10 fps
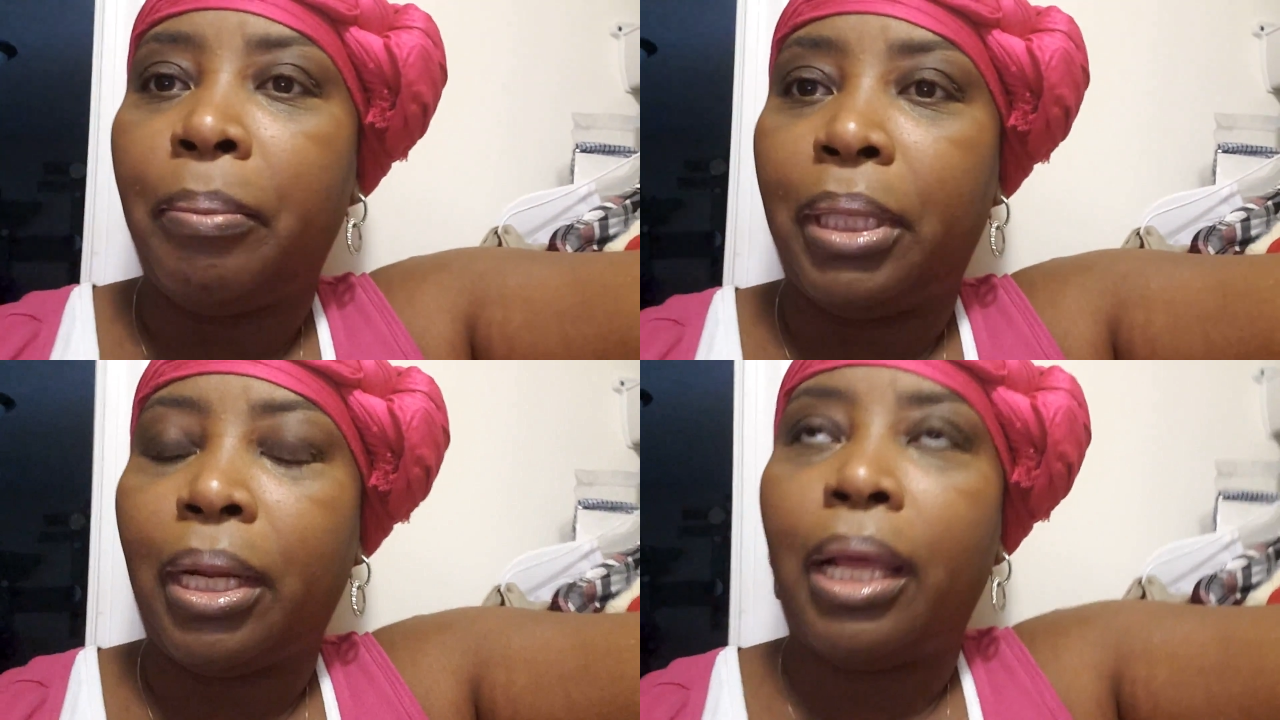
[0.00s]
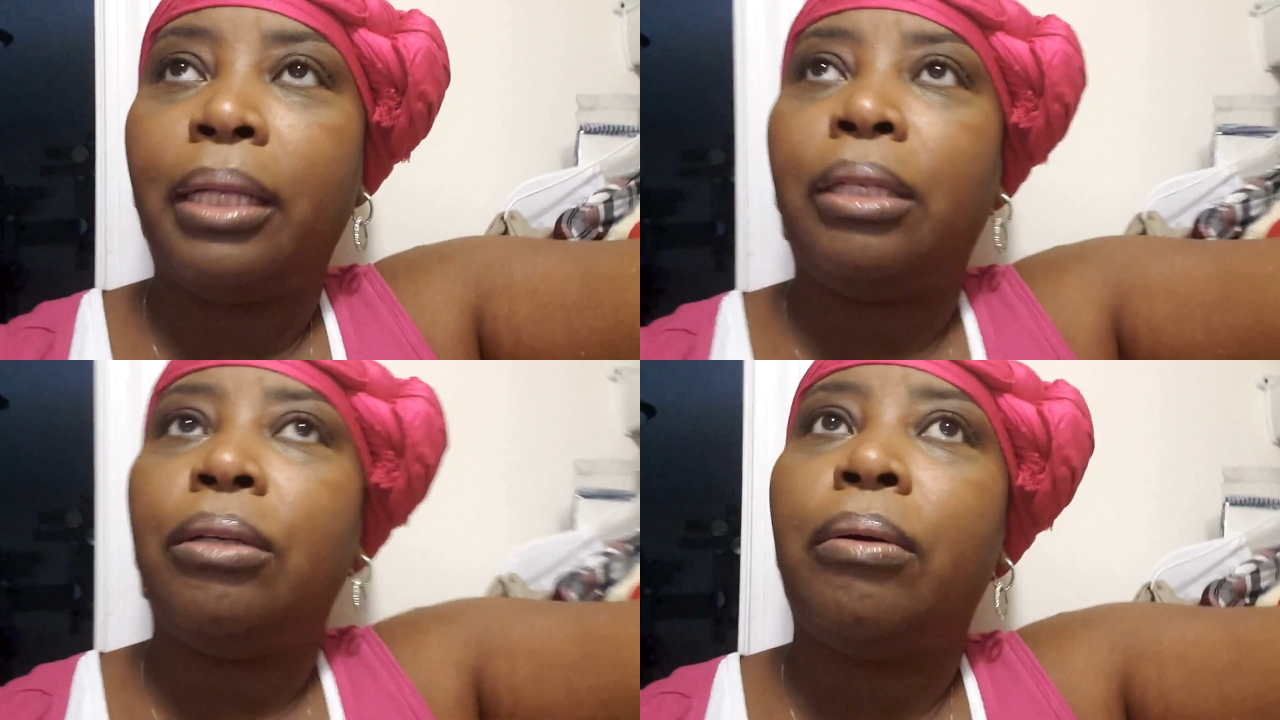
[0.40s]
but
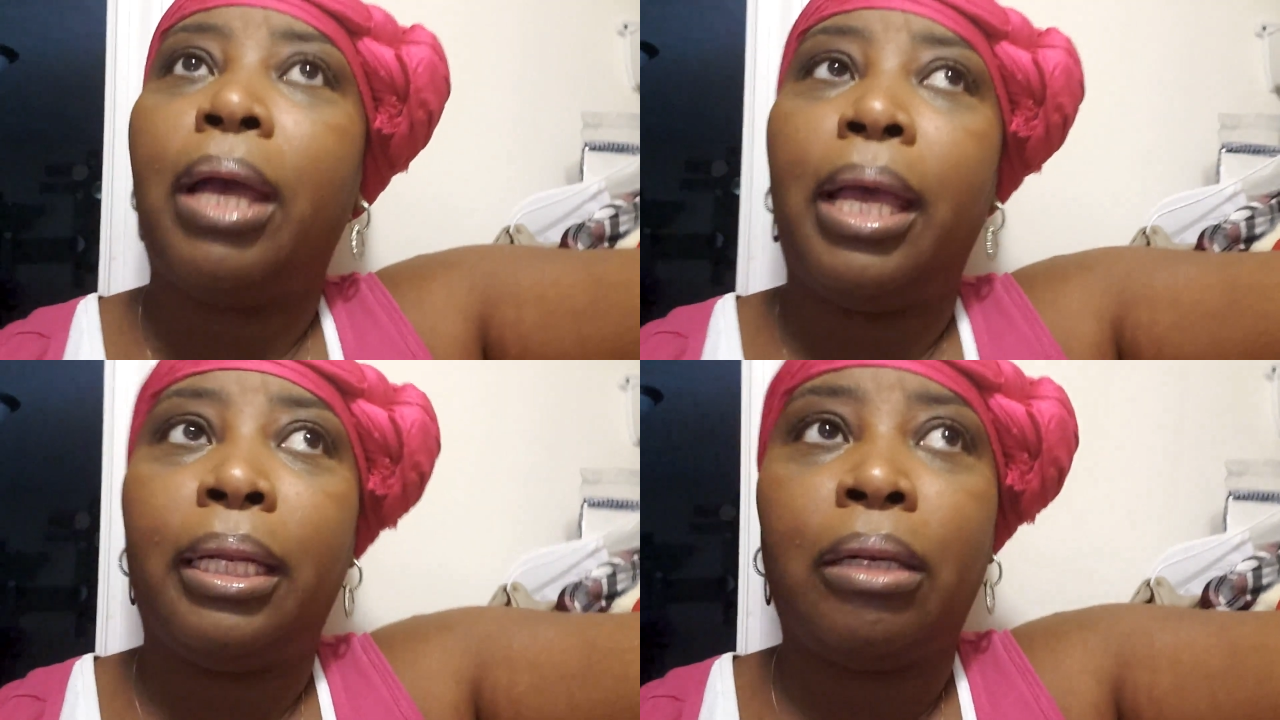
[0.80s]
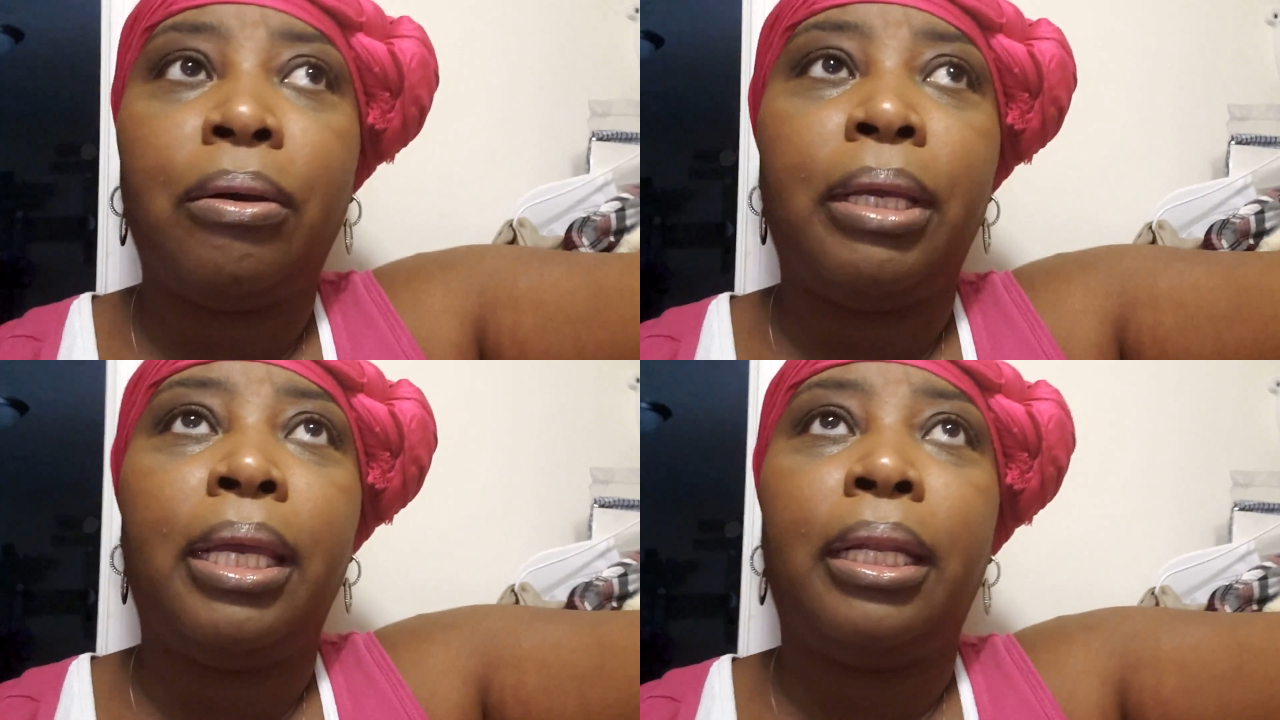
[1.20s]
I knew I had to
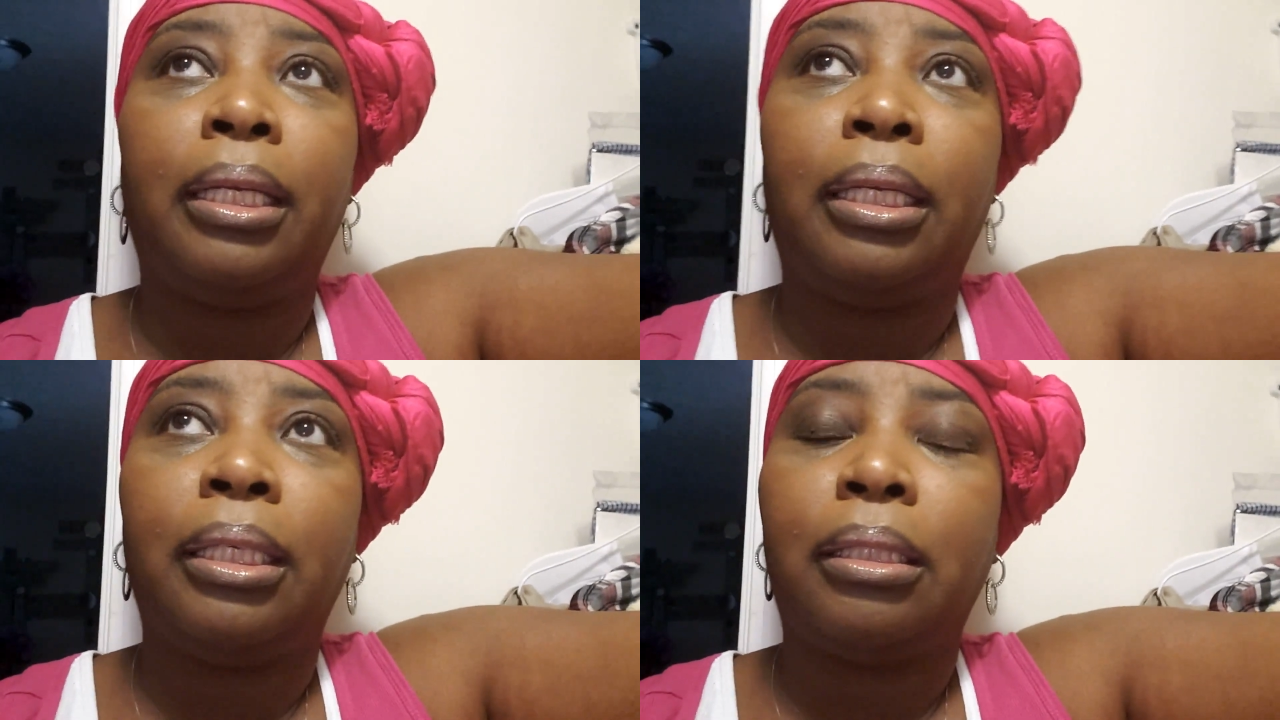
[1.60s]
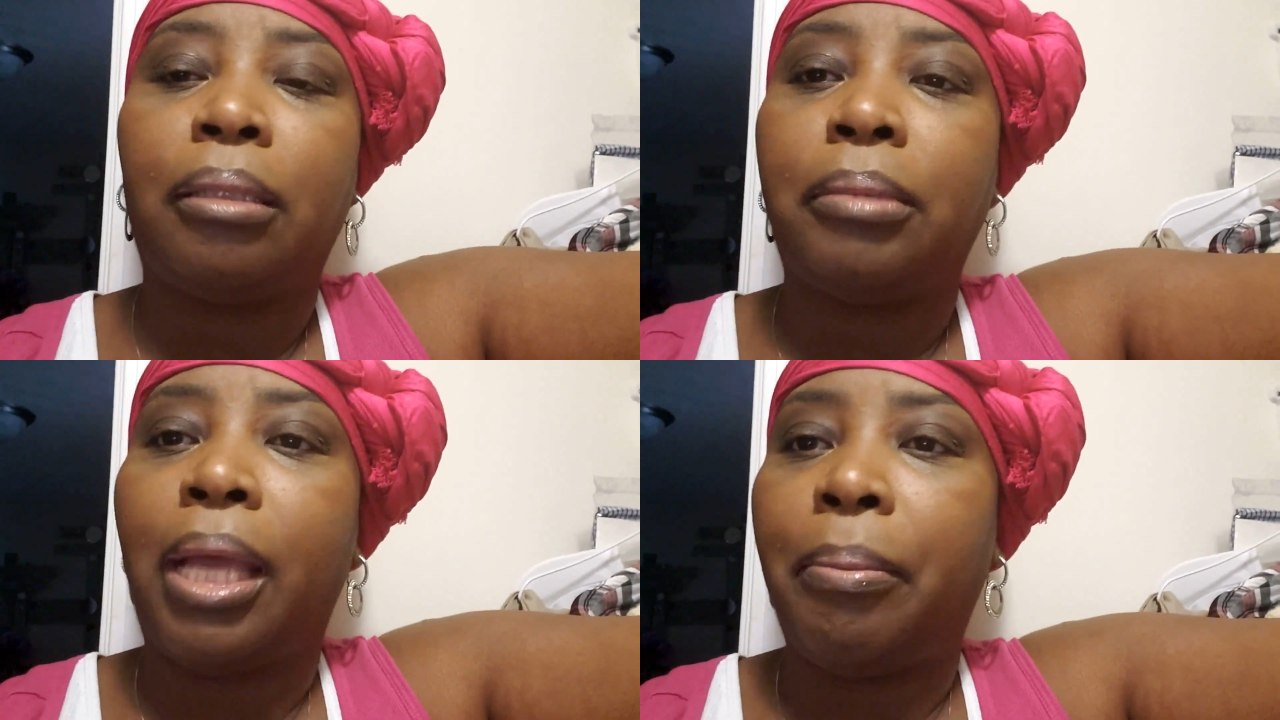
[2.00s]
go ahead and get
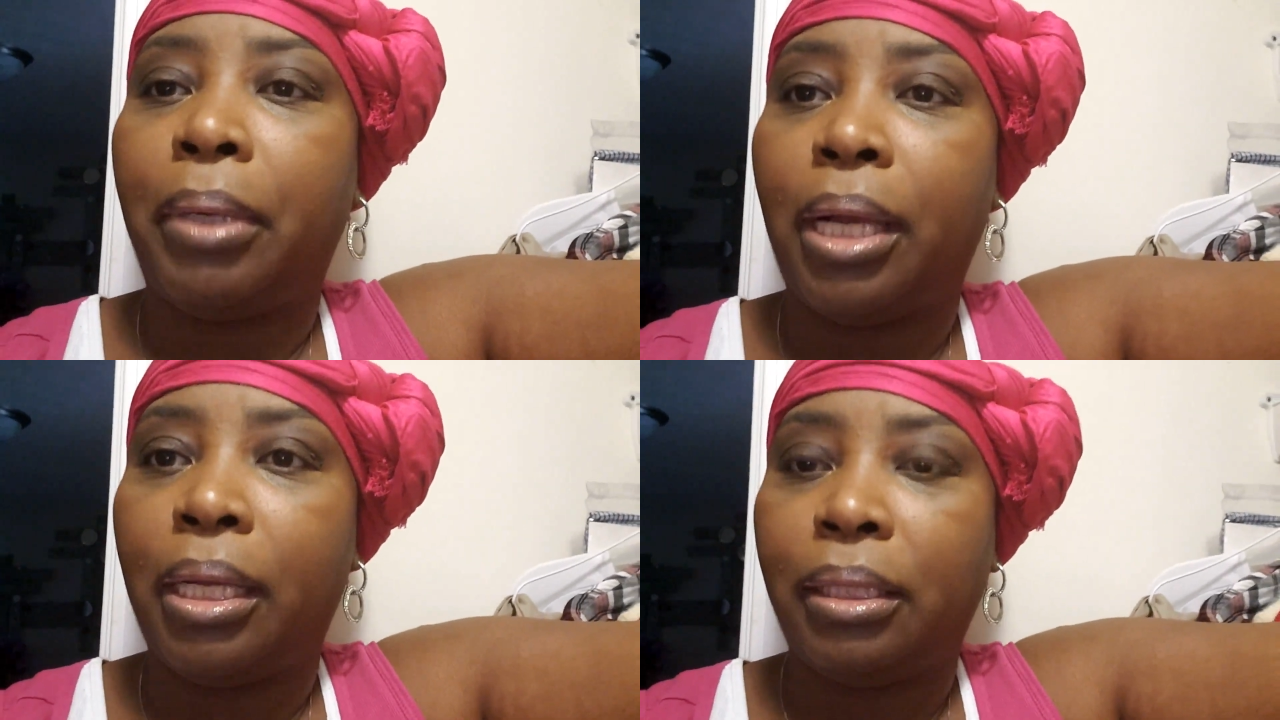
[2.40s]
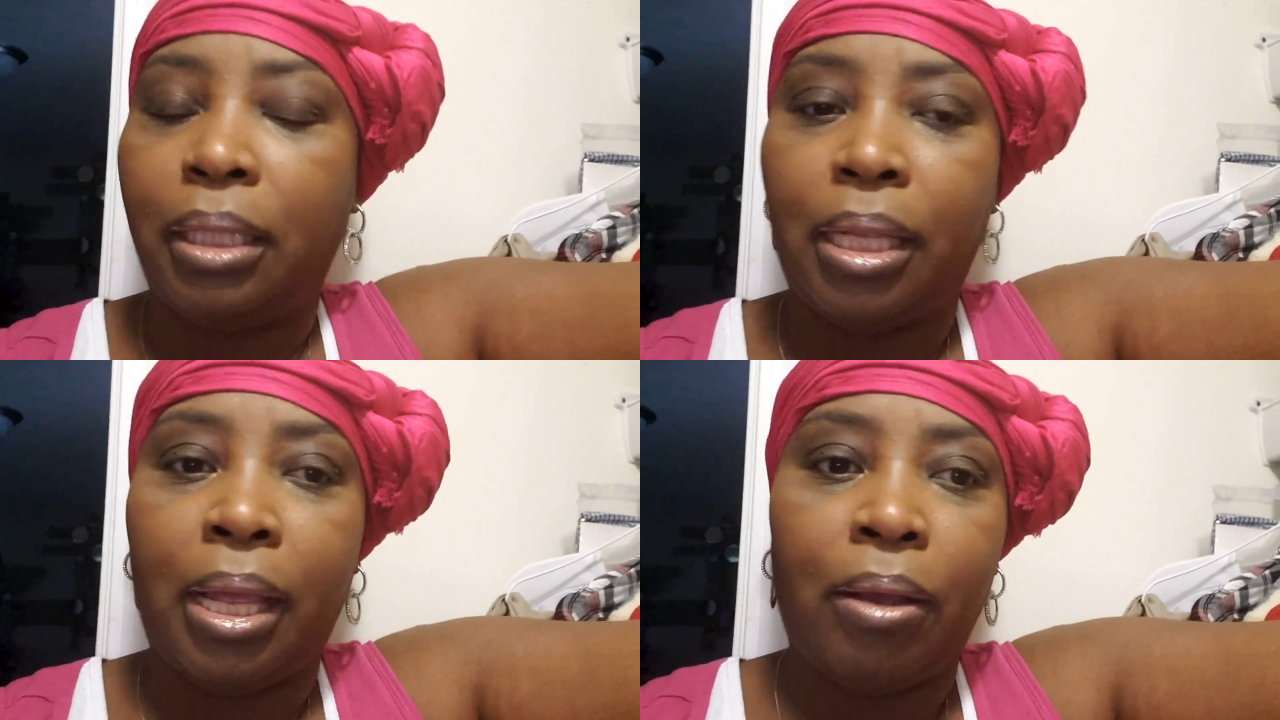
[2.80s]
some type of
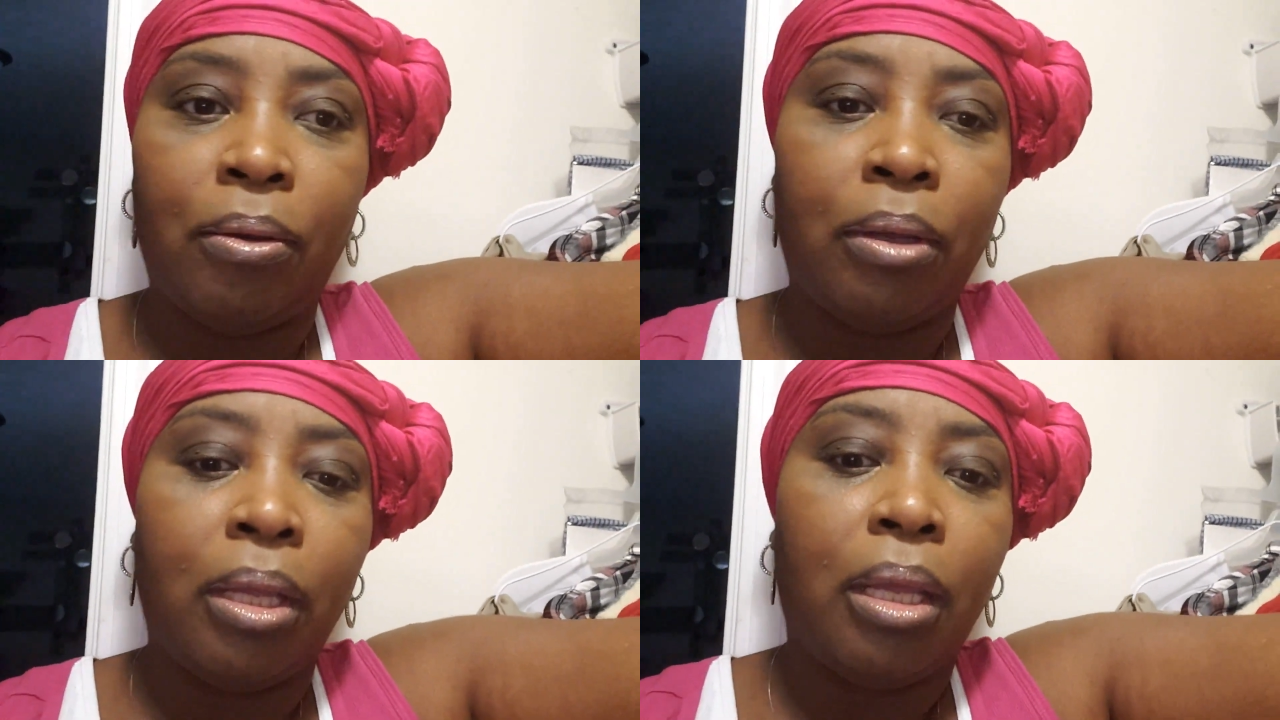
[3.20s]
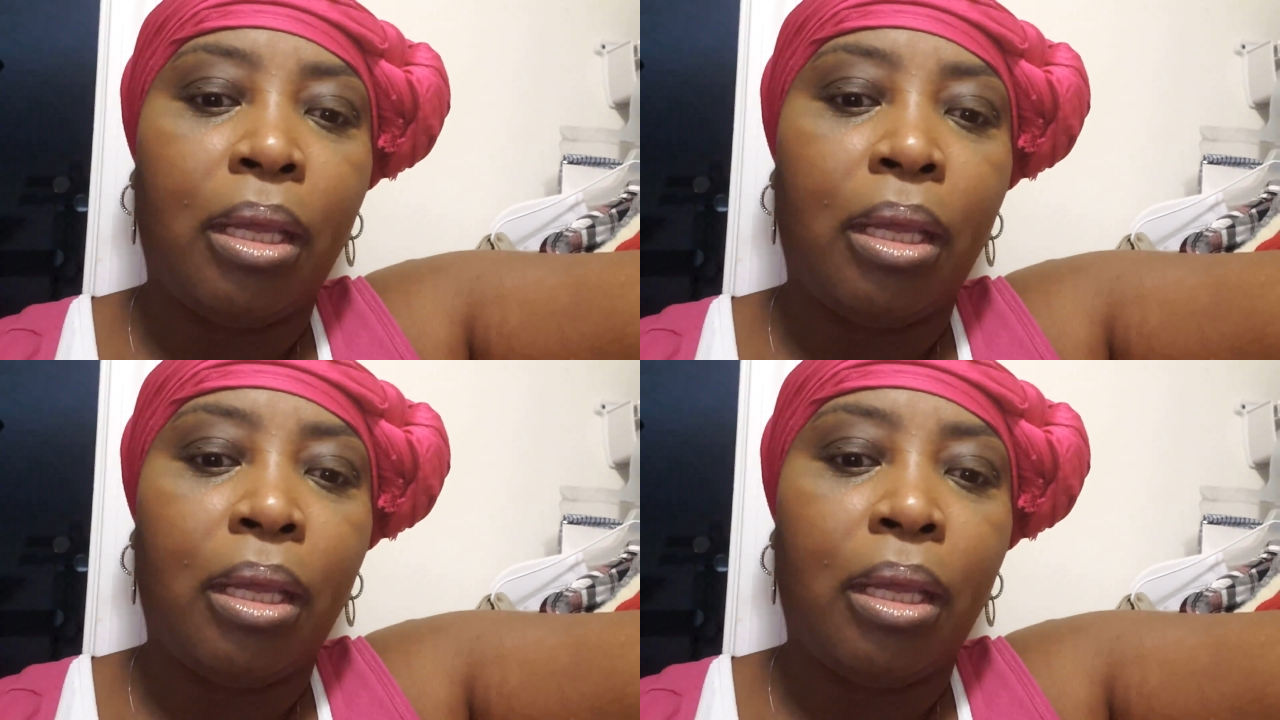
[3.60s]
content out.